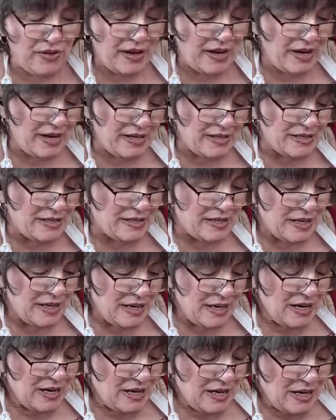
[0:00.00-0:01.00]
these
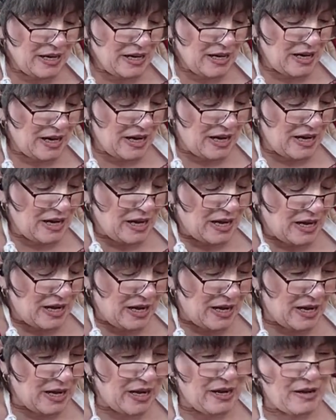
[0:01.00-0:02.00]

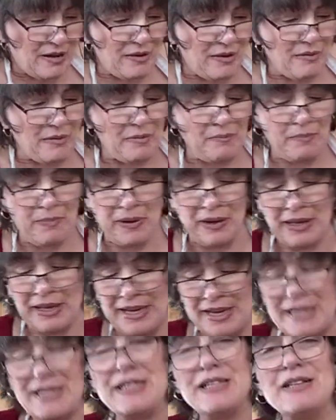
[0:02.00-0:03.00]
uh,
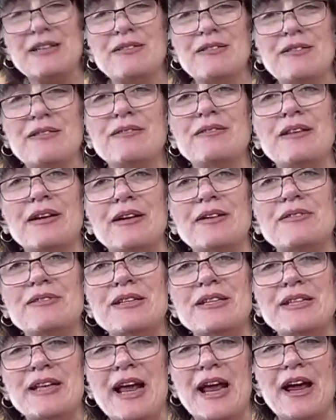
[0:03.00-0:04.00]
police,
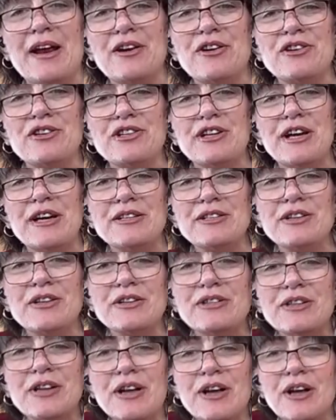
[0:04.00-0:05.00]
scanner
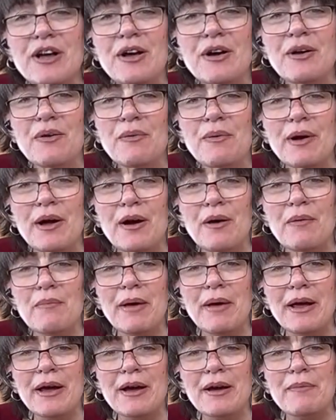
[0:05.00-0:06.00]
chases. We all
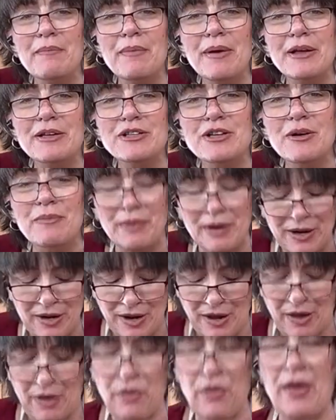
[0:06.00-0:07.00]
make a mess, and we
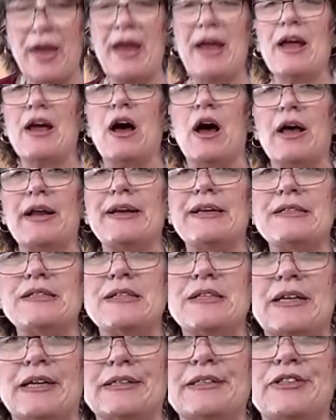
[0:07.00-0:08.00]
go. Thank God
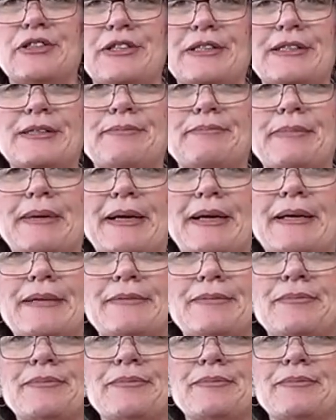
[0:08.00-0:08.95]
it's not just me.